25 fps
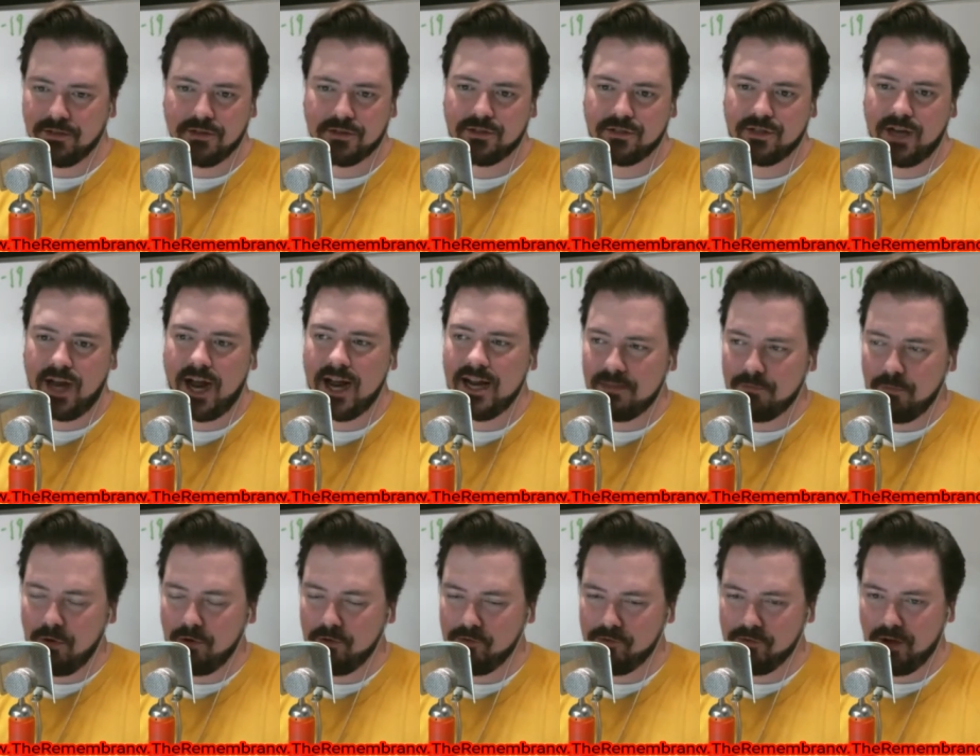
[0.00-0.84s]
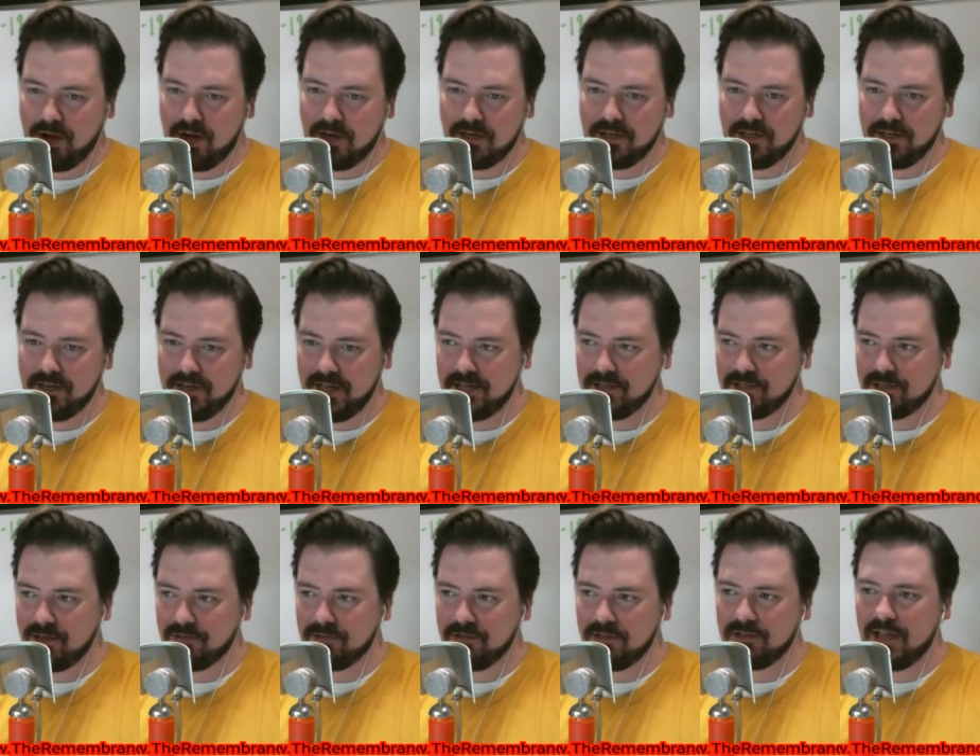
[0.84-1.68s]
to sign them over the holidays.
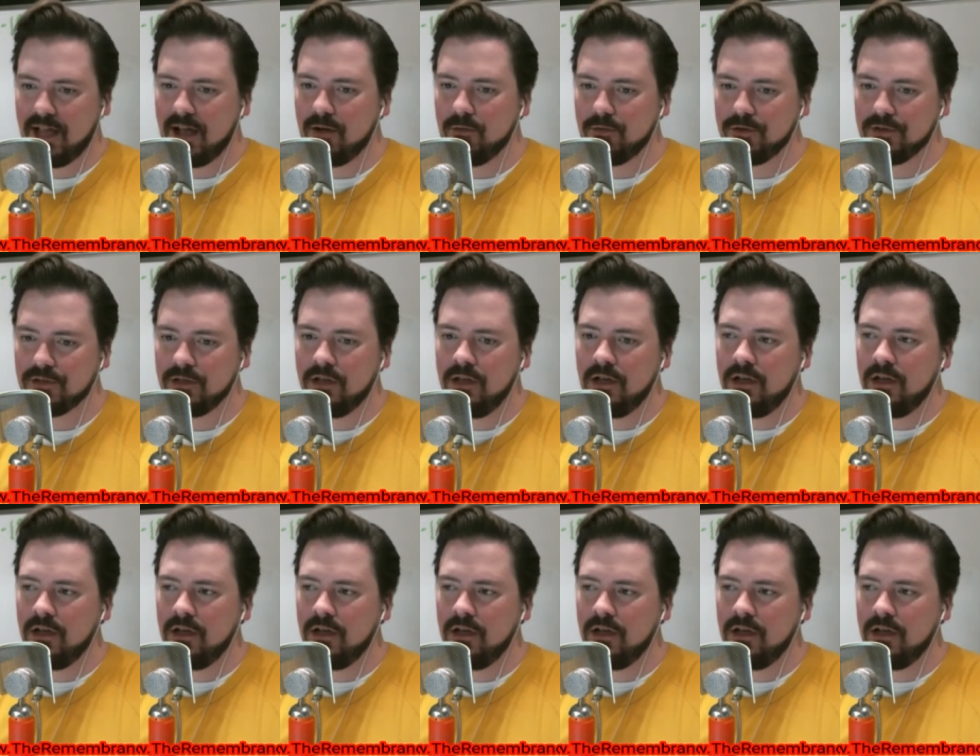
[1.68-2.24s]
I thought that was